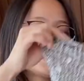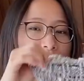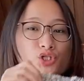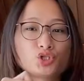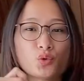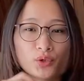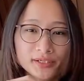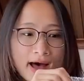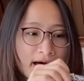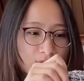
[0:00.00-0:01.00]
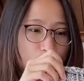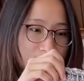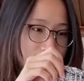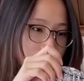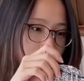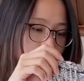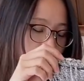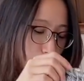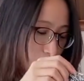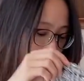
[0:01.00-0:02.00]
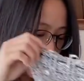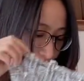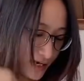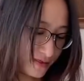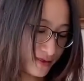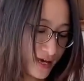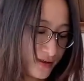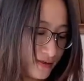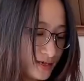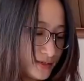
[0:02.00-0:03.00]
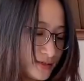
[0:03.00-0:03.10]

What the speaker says: a shorts, high-waisted shorts, and then